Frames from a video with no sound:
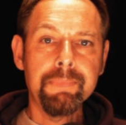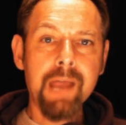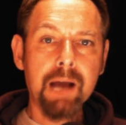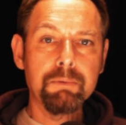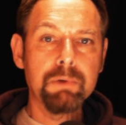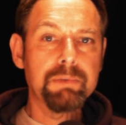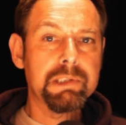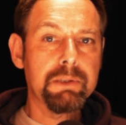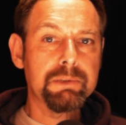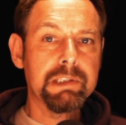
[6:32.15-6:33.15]
That will
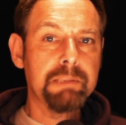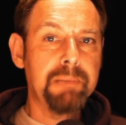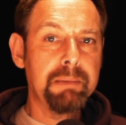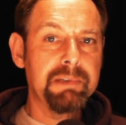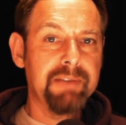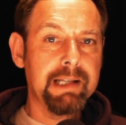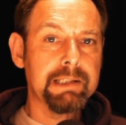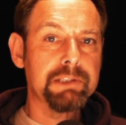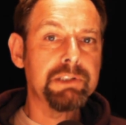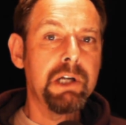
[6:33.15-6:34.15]
result in the people of
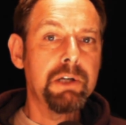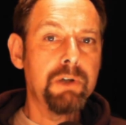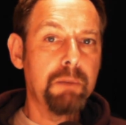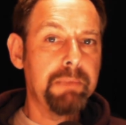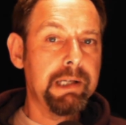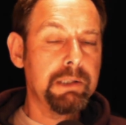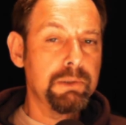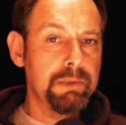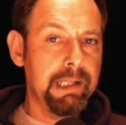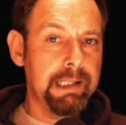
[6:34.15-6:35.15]
England not being
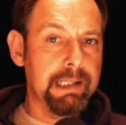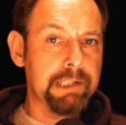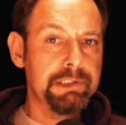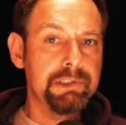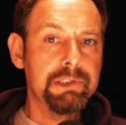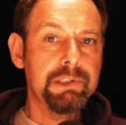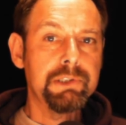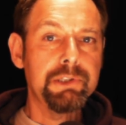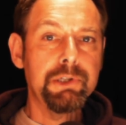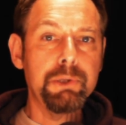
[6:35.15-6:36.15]
called English.
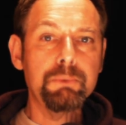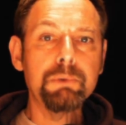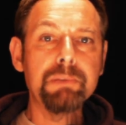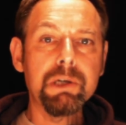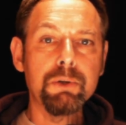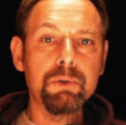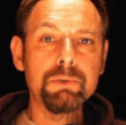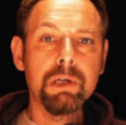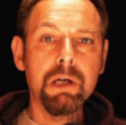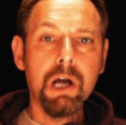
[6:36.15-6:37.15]
You will be
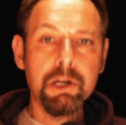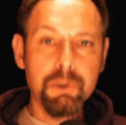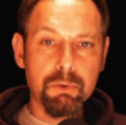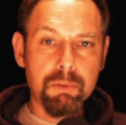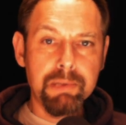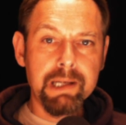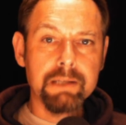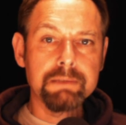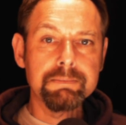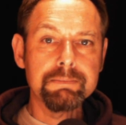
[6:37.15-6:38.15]
called a
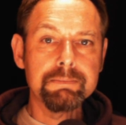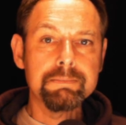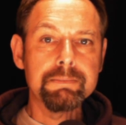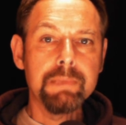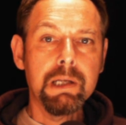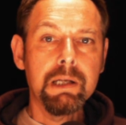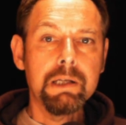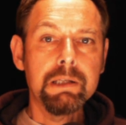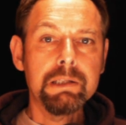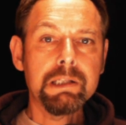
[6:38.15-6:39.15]
European.
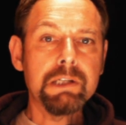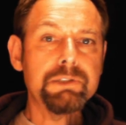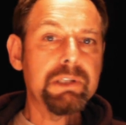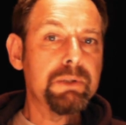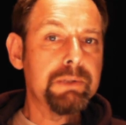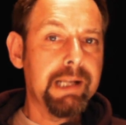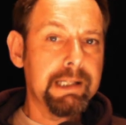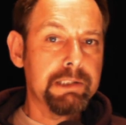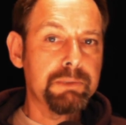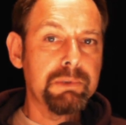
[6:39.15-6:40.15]
The country called
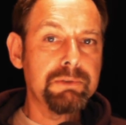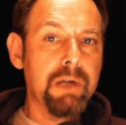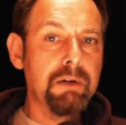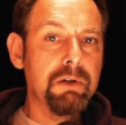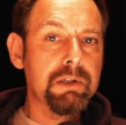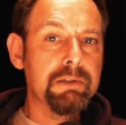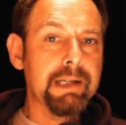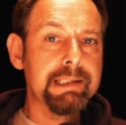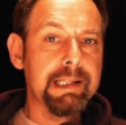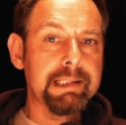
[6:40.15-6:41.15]
England will no
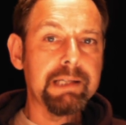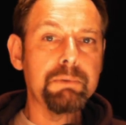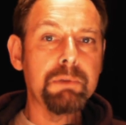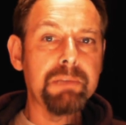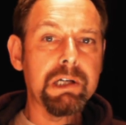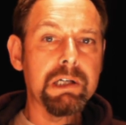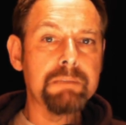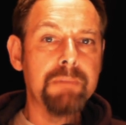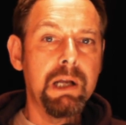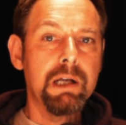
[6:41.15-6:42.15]
longer exist. It will
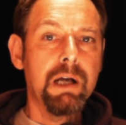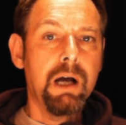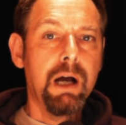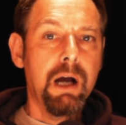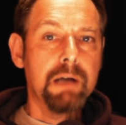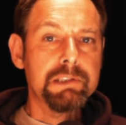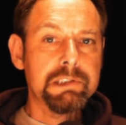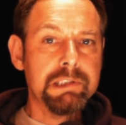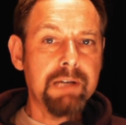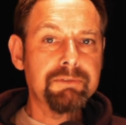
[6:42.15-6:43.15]
become
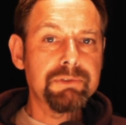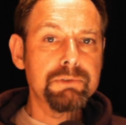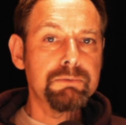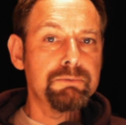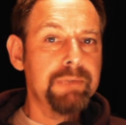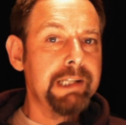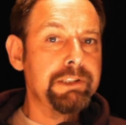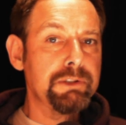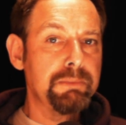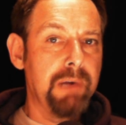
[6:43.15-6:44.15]
several
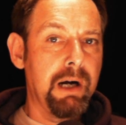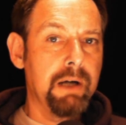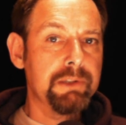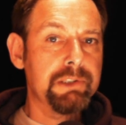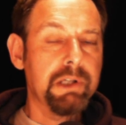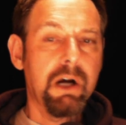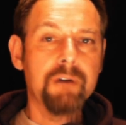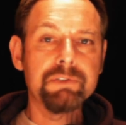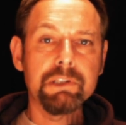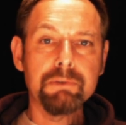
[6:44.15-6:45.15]
regional parts
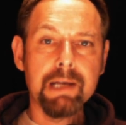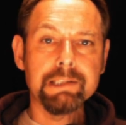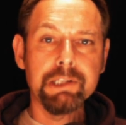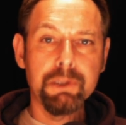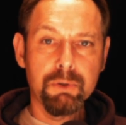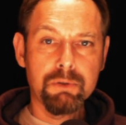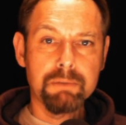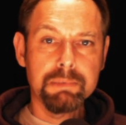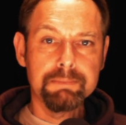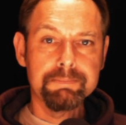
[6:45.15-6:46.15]
of the greater
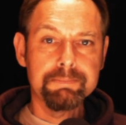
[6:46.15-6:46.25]
Europe.